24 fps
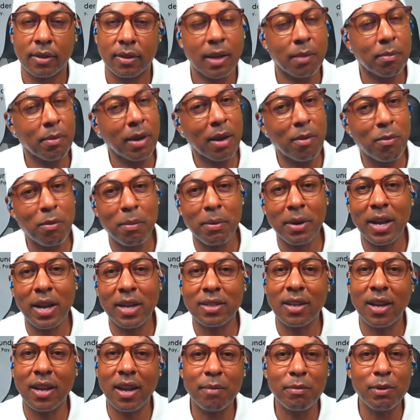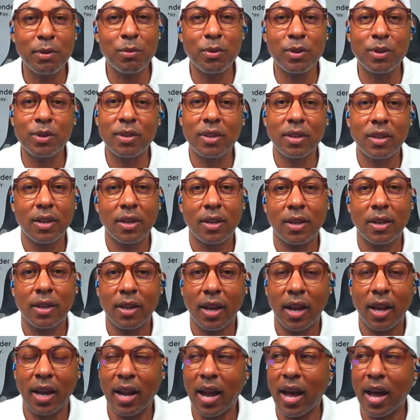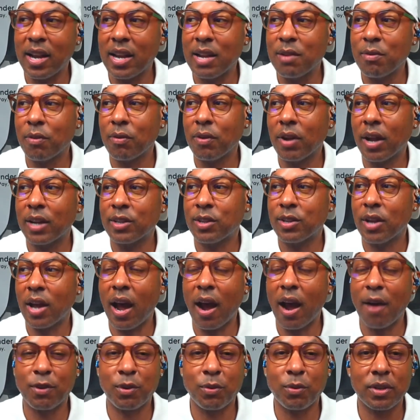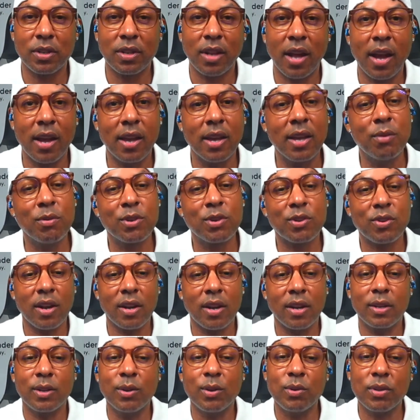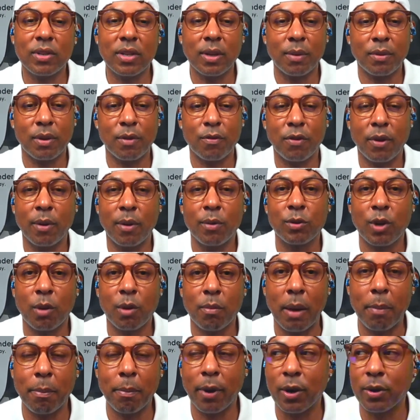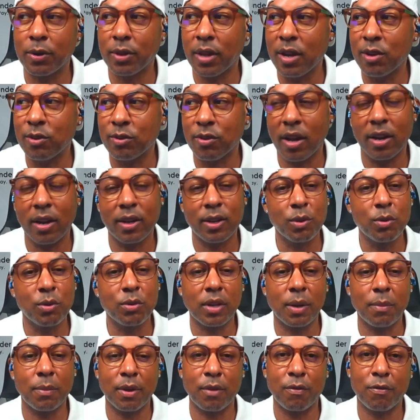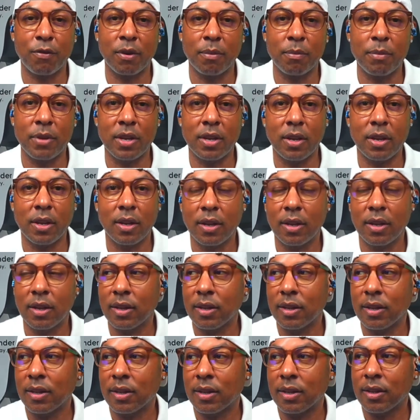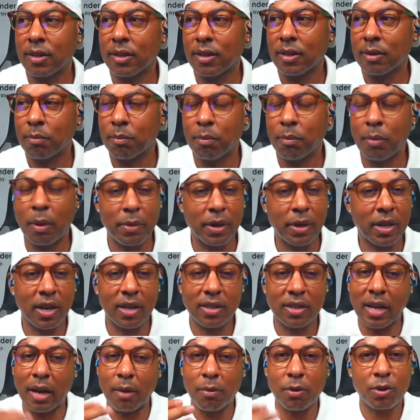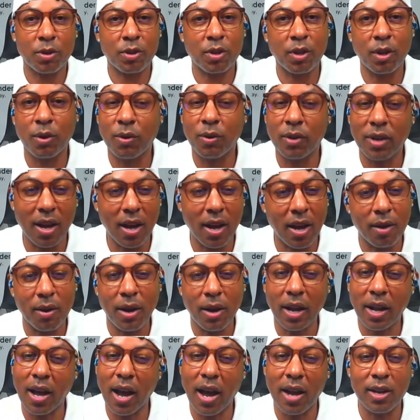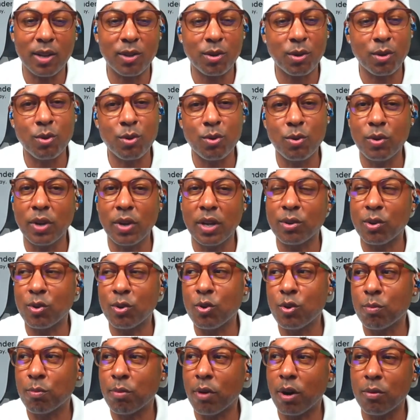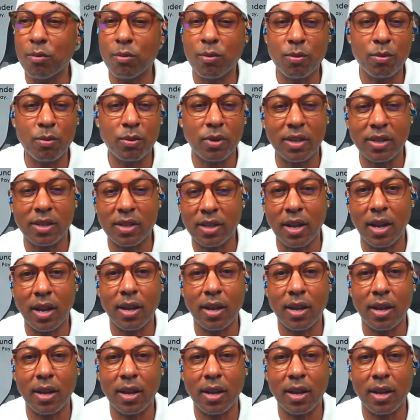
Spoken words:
Like, man, remember that time you was, and I didn't even realize it afterwards, like he was trying to do something it was on my birthday. He was trying to do something for me. But because I was so, nah, I got it, it's cool, bro, ooh, this and